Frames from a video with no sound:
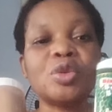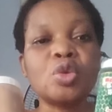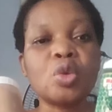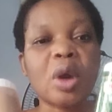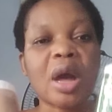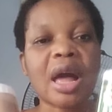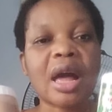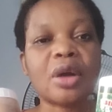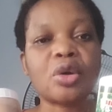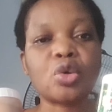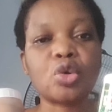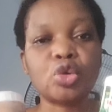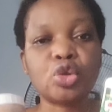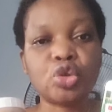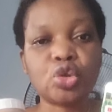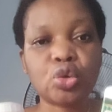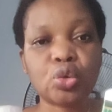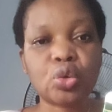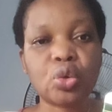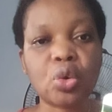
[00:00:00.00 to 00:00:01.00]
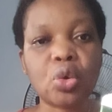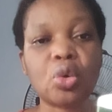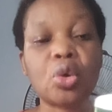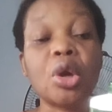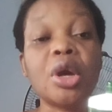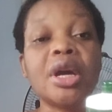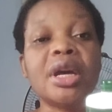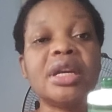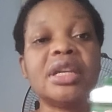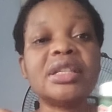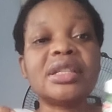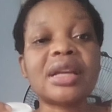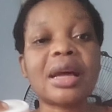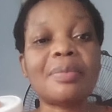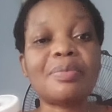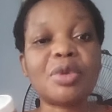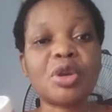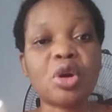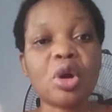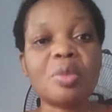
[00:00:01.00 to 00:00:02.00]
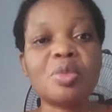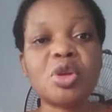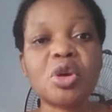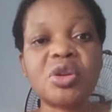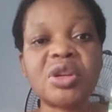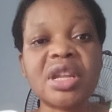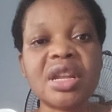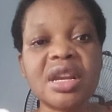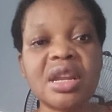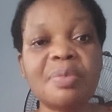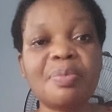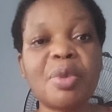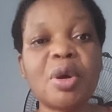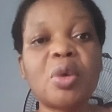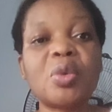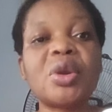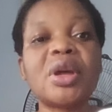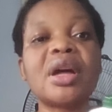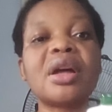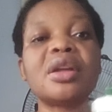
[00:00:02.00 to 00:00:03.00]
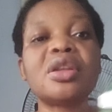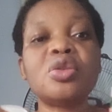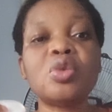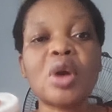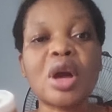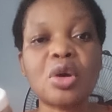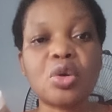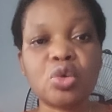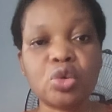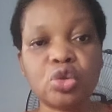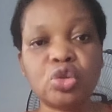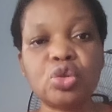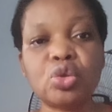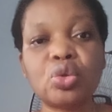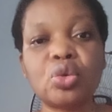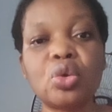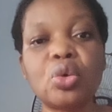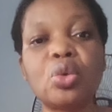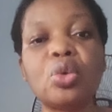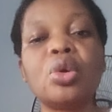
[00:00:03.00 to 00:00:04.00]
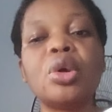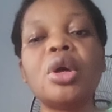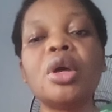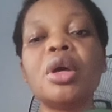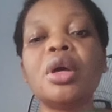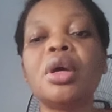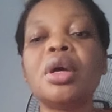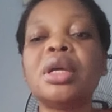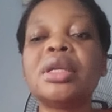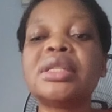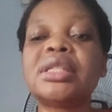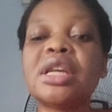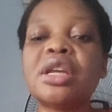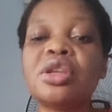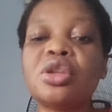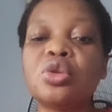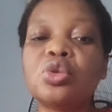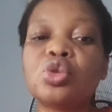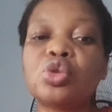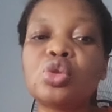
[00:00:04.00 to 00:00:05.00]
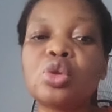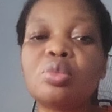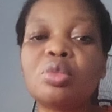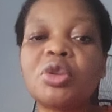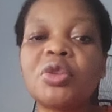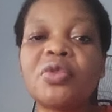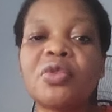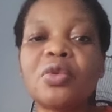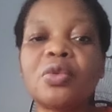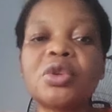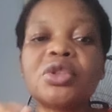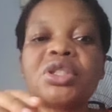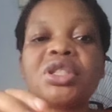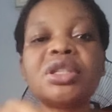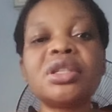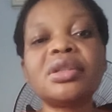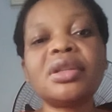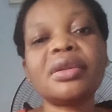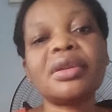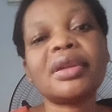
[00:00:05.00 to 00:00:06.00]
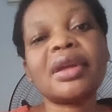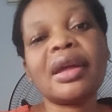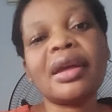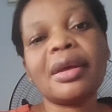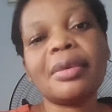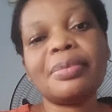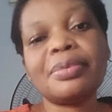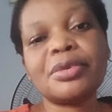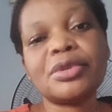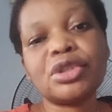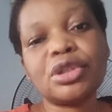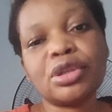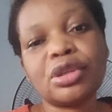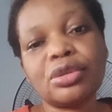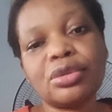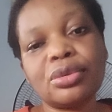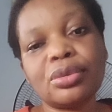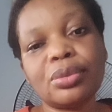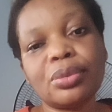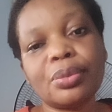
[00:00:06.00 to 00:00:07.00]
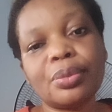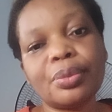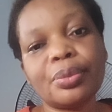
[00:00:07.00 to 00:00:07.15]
You are good to go. It can become your daily powder. You are good to go. Thank you so much for watching. I appreciate you.